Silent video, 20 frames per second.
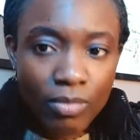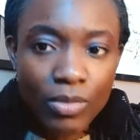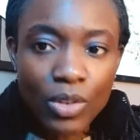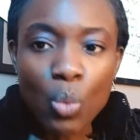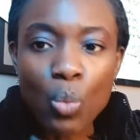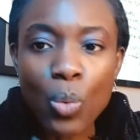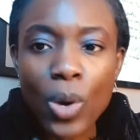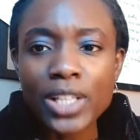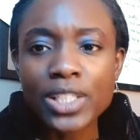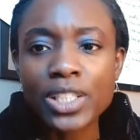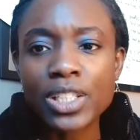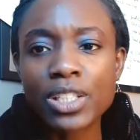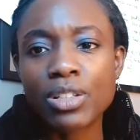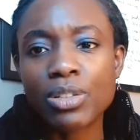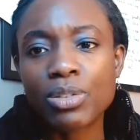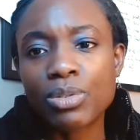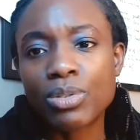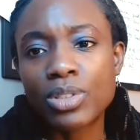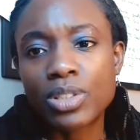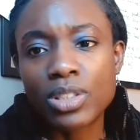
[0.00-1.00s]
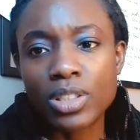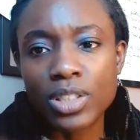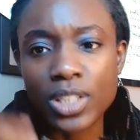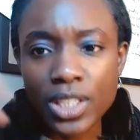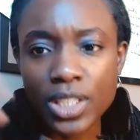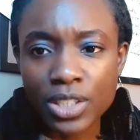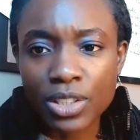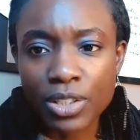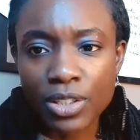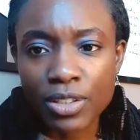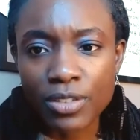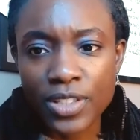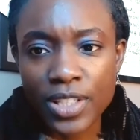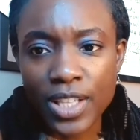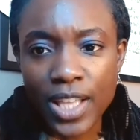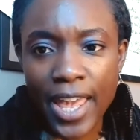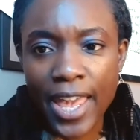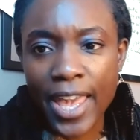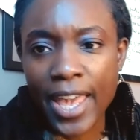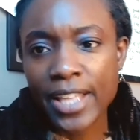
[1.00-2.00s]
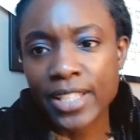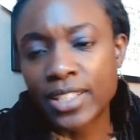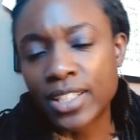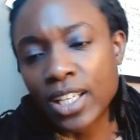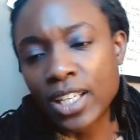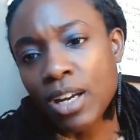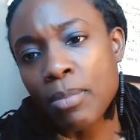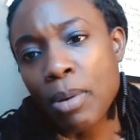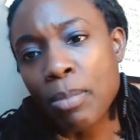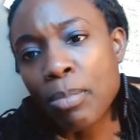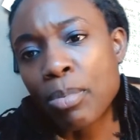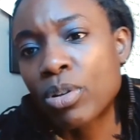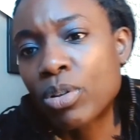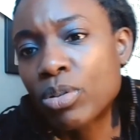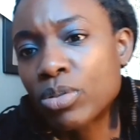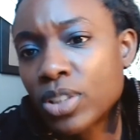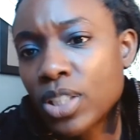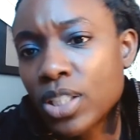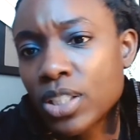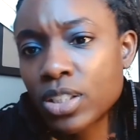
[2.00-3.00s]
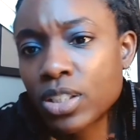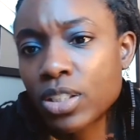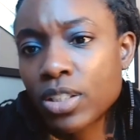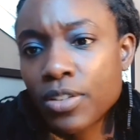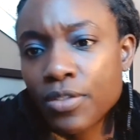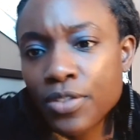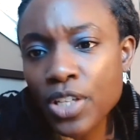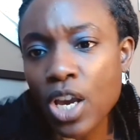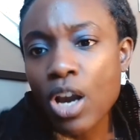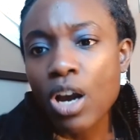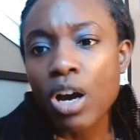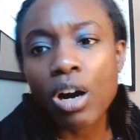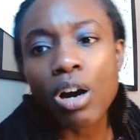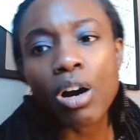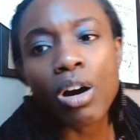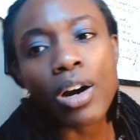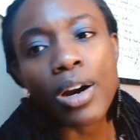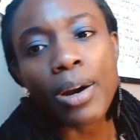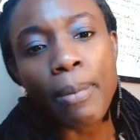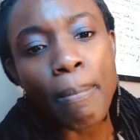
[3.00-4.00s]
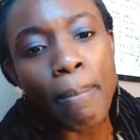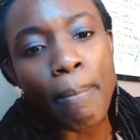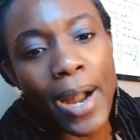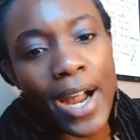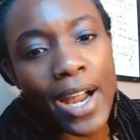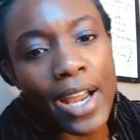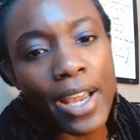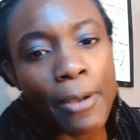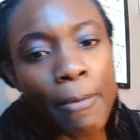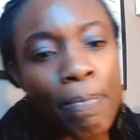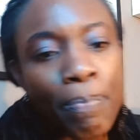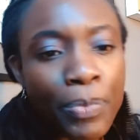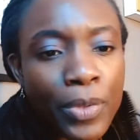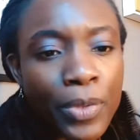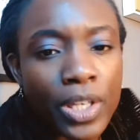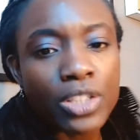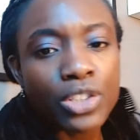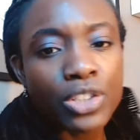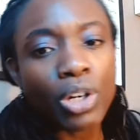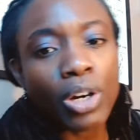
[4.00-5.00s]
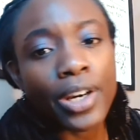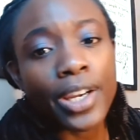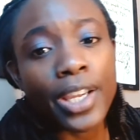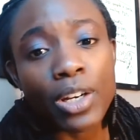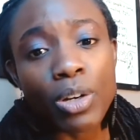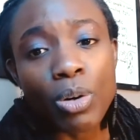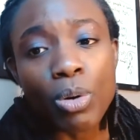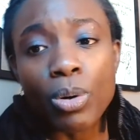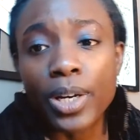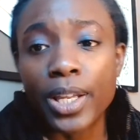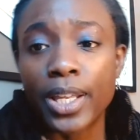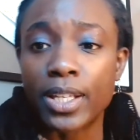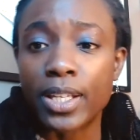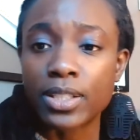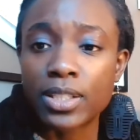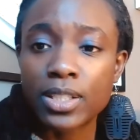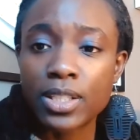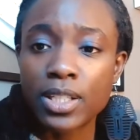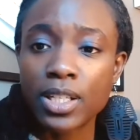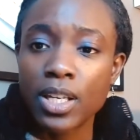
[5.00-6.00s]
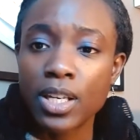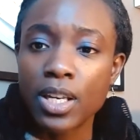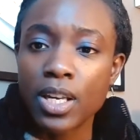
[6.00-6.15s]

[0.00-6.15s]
watching those listservs and the ads that come up on those listservs are my target audience.